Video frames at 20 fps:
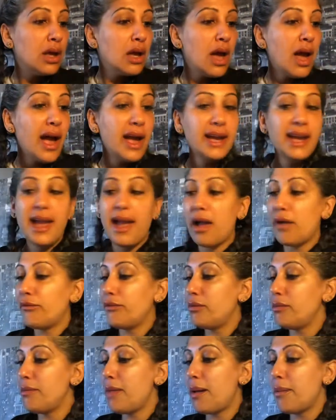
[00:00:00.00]
I can't
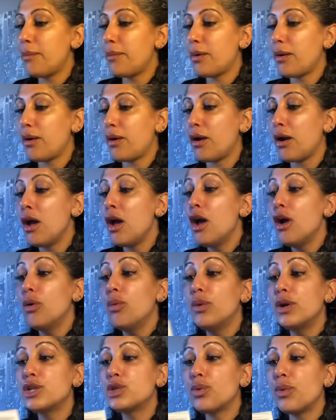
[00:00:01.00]
remember
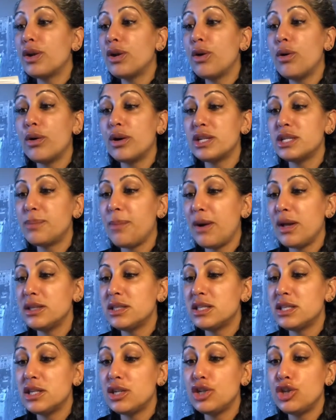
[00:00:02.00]
which one
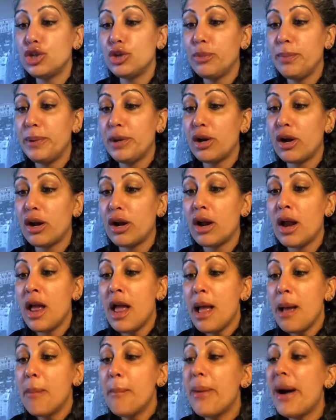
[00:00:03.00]
corresponds to Jupiter,
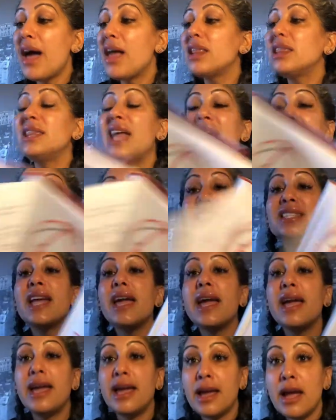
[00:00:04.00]
but let's
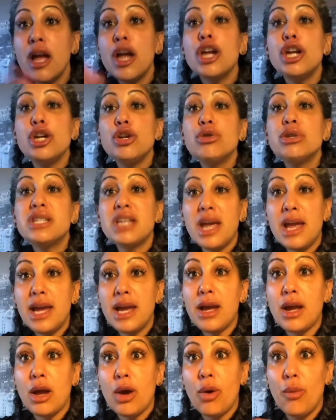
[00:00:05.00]
say you
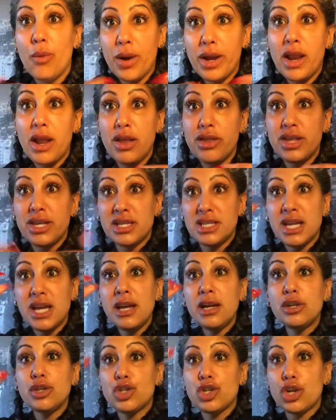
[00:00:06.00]
take what the
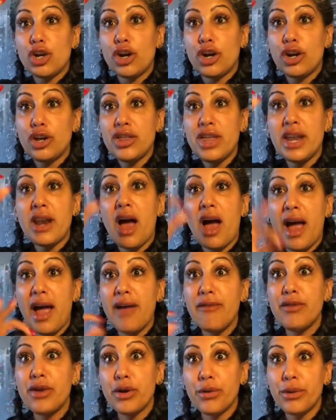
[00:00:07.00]
tincture that I
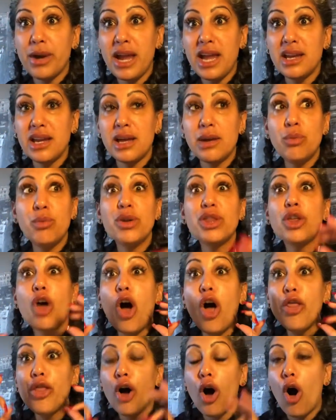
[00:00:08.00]
have created with
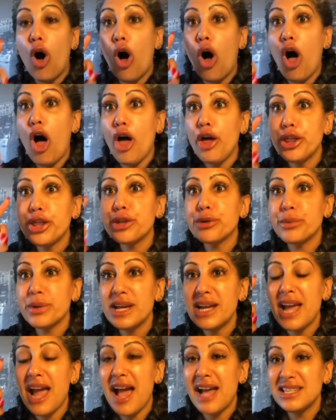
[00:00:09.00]
the all
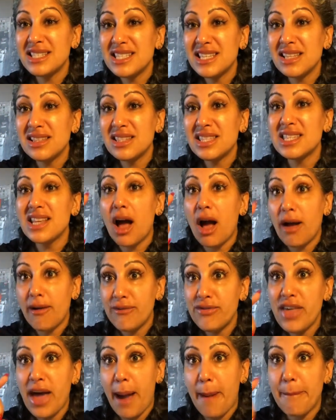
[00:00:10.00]
three essence
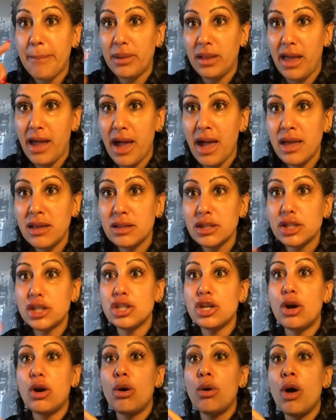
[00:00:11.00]
of that plant.
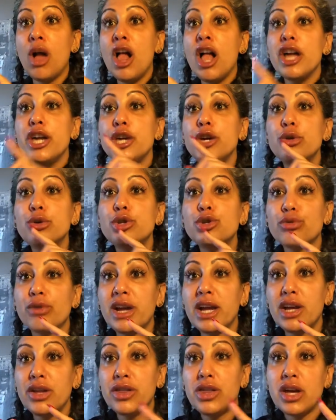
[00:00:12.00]
So you
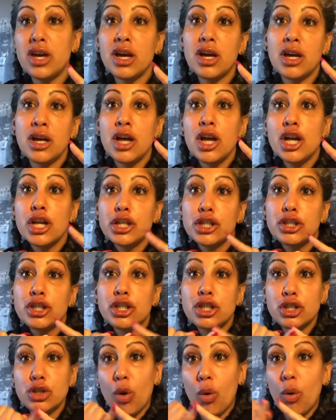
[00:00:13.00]
drink the
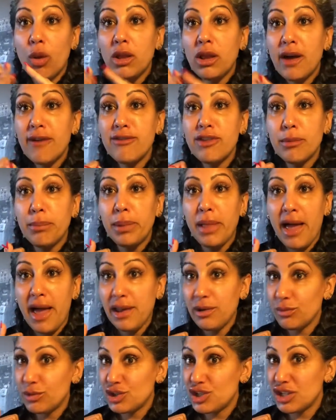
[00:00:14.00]
soul of the
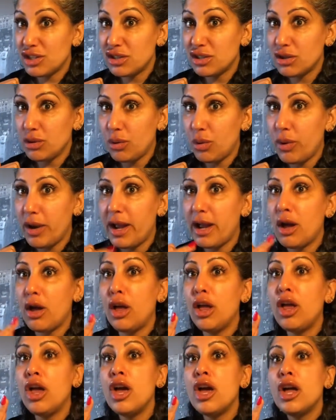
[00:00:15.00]
plant, which is the
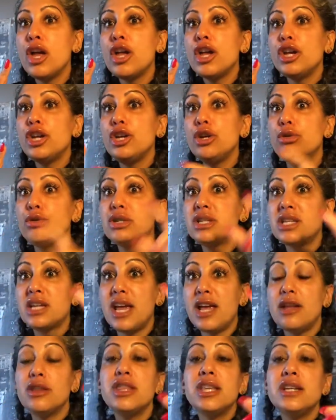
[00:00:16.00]
oil.
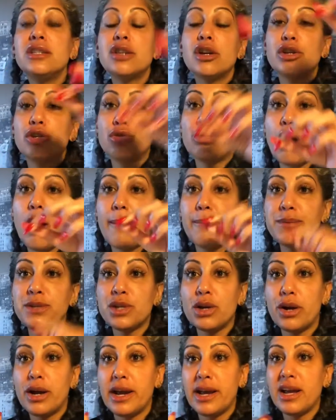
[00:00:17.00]
These are drops,
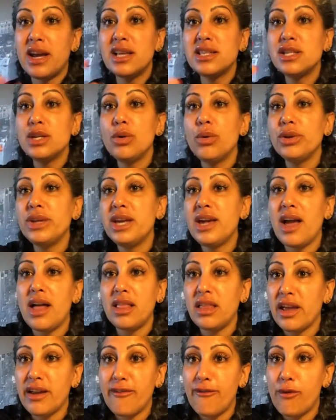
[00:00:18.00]
sorry, because you only
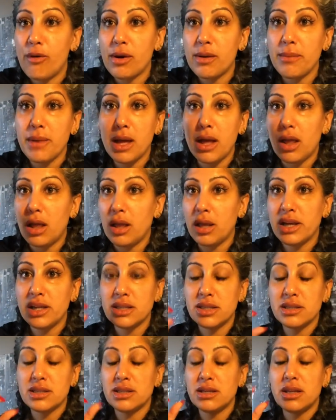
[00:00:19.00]
get like 4 mL.
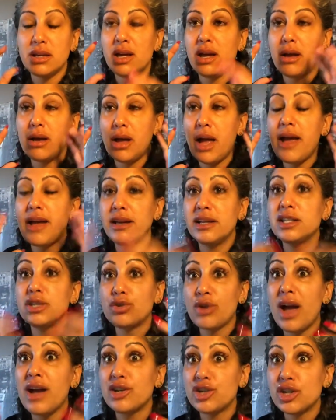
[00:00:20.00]
It's
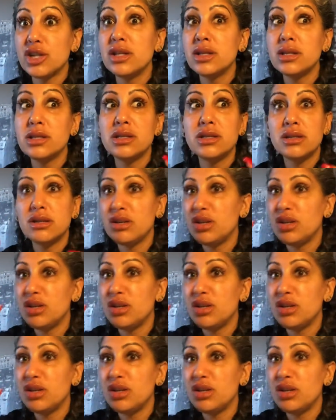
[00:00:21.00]
extractions.